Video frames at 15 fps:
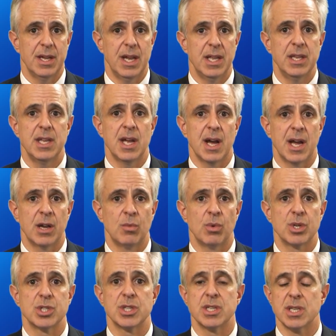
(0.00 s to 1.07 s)
in the eye in
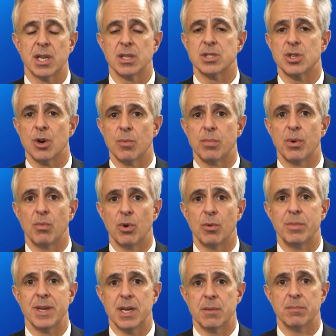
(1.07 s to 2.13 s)
which the telescope will be